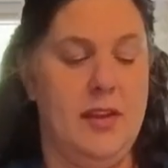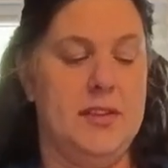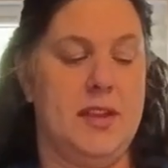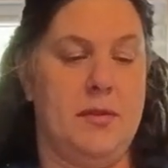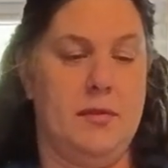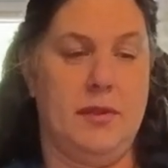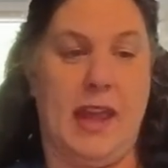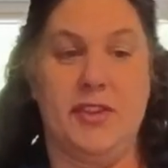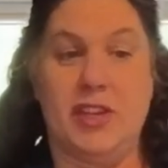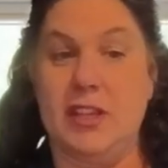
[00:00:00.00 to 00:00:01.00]
So
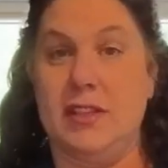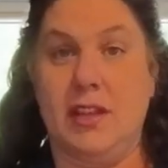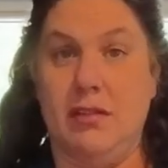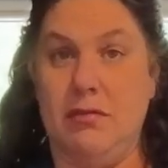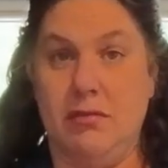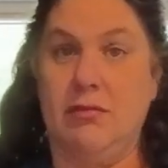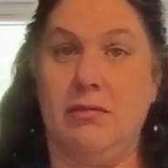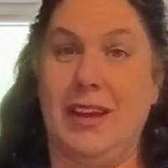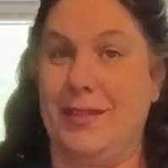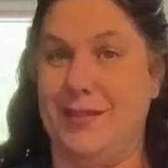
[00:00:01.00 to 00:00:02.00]
just
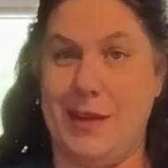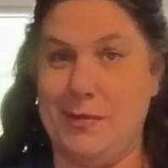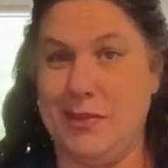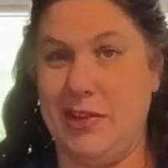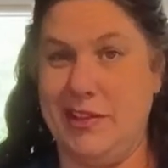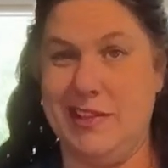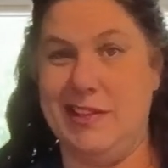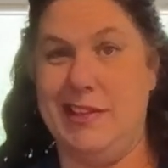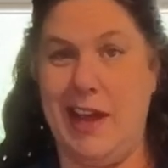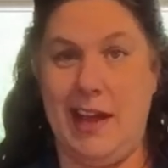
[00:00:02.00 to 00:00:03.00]
regular table salt is
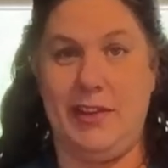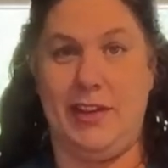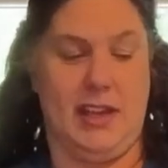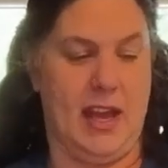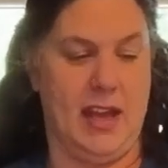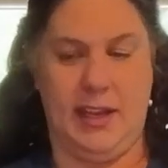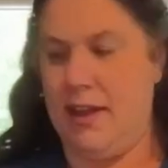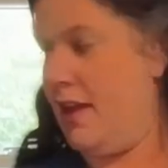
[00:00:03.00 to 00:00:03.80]
not going to cut it.